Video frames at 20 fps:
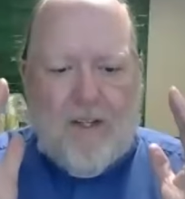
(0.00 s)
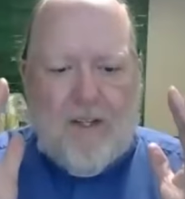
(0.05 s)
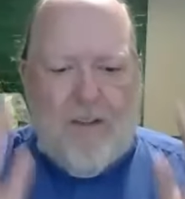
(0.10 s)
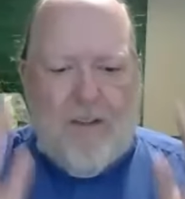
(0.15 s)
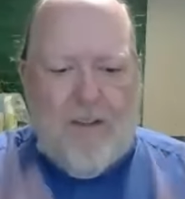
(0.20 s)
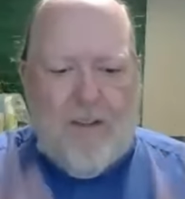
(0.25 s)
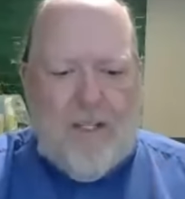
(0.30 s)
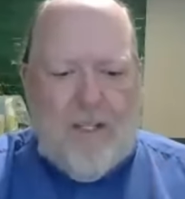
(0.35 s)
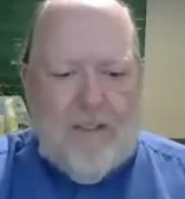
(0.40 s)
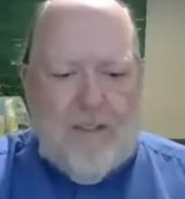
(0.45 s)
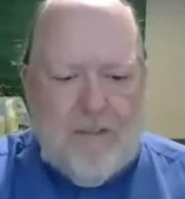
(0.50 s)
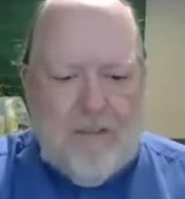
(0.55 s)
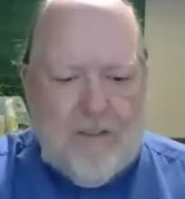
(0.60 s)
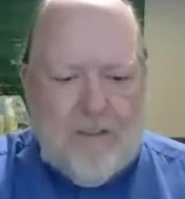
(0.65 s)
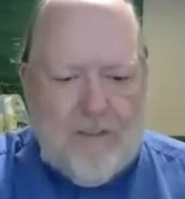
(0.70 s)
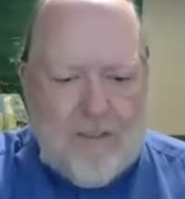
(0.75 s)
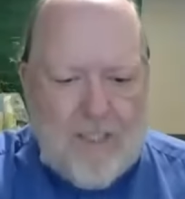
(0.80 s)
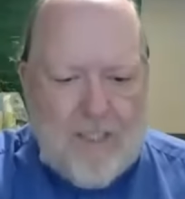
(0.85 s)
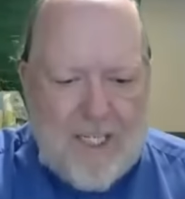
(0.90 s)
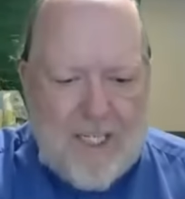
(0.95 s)
these
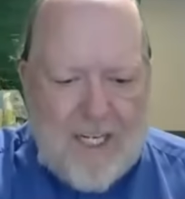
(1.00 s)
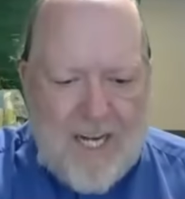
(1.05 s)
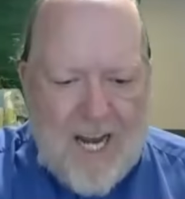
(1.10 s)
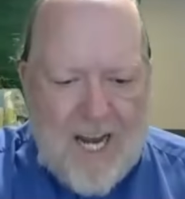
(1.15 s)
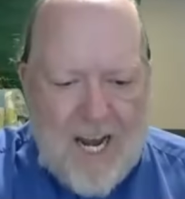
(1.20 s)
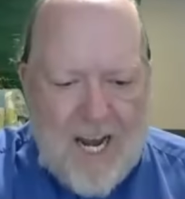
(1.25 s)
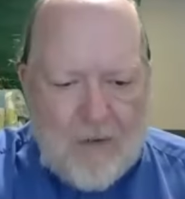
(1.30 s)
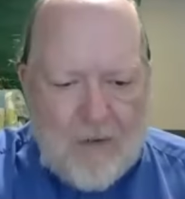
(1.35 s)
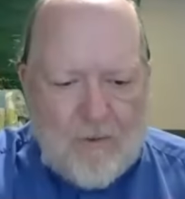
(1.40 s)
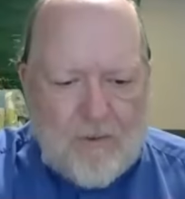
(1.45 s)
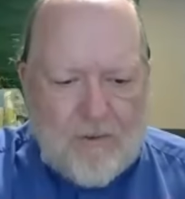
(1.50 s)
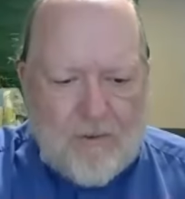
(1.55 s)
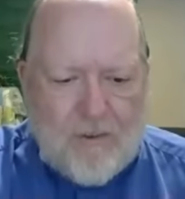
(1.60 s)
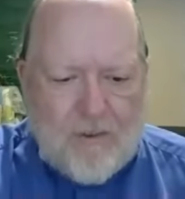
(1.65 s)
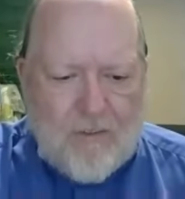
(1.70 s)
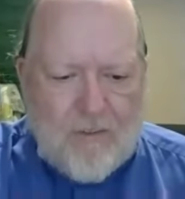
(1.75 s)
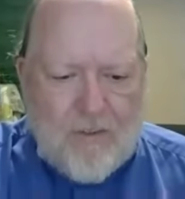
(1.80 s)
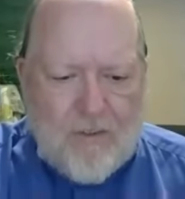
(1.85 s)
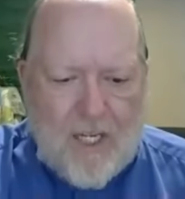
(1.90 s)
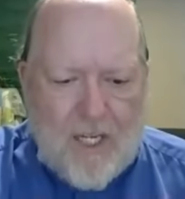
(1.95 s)
accounts
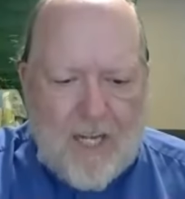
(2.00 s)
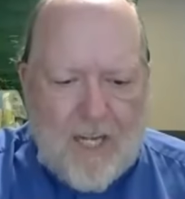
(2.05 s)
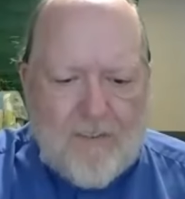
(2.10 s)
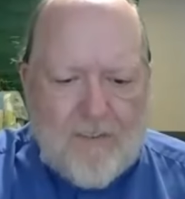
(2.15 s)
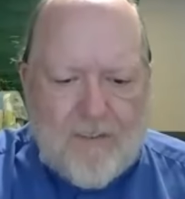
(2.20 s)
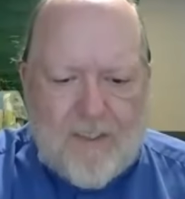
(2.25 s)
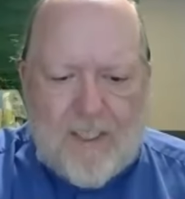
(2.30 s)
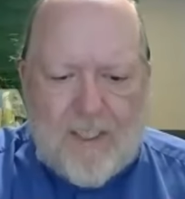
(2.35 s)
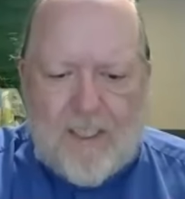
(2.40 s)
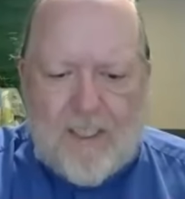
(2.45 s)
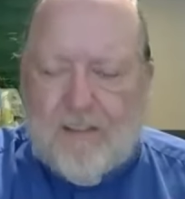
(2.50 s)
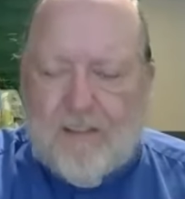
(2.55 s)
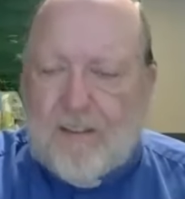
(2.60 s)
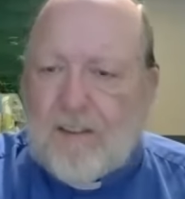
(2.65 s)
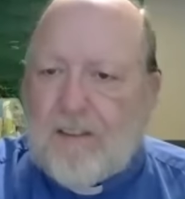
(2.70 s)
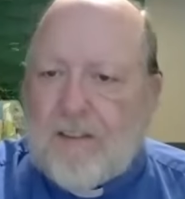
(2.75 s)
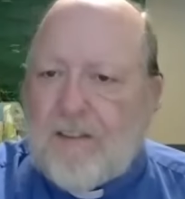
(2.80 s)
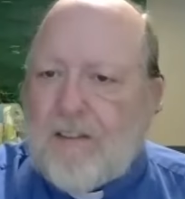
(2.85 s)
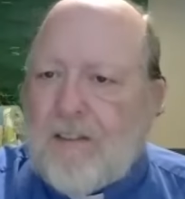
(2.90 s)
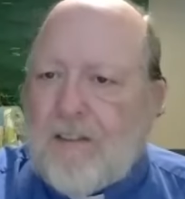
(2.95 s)
of the life of
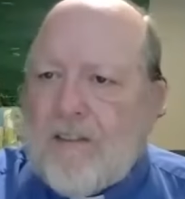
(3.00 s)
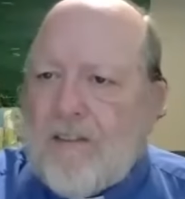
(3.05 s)
Jesus,